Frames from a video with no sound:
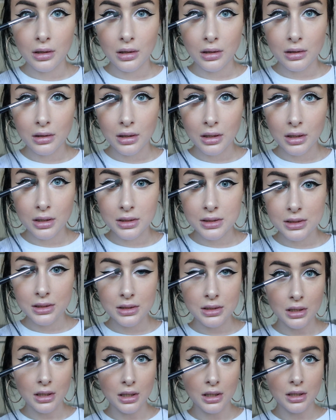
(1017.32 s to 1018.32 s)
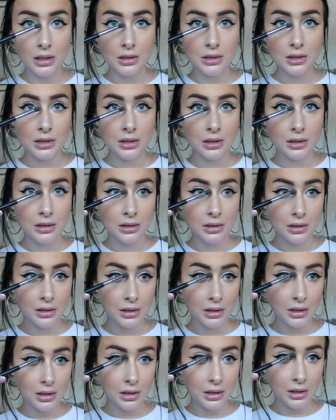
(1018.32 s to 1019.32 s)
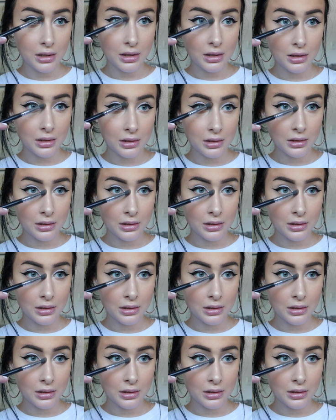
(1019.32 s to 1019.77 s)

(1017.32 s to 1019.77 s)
and then I start here